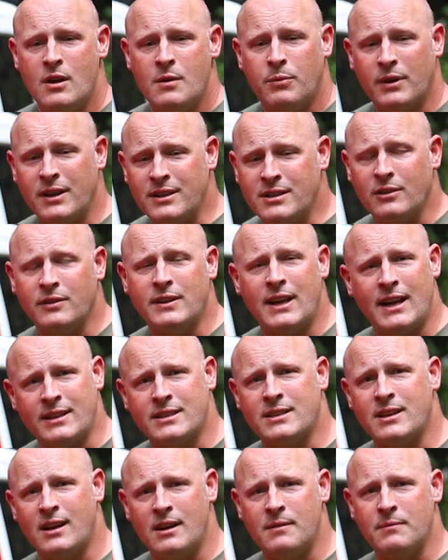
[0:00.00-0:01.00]
But until next
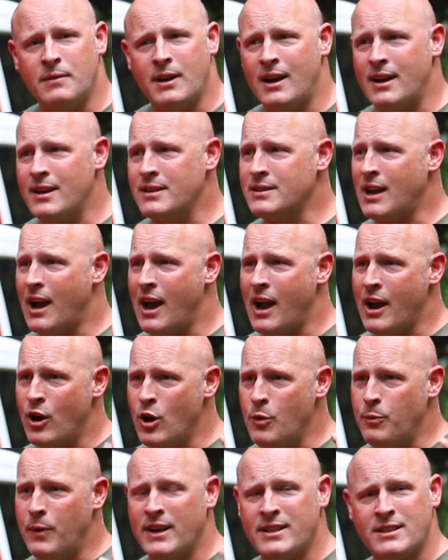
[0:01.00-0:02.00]
time, guys, I
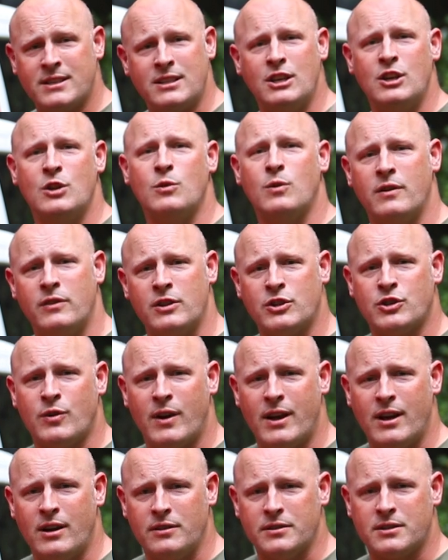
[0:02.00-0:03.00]
hope I see you on the
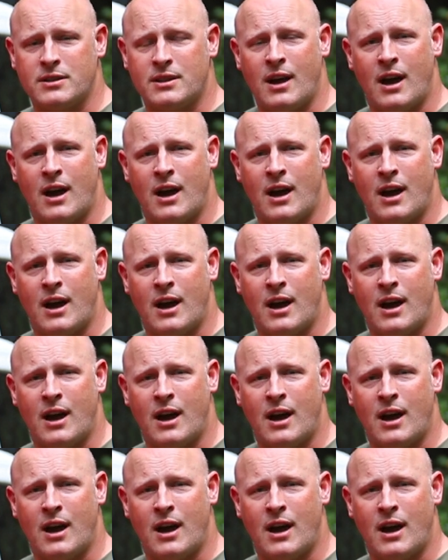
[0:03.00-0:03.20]
trails.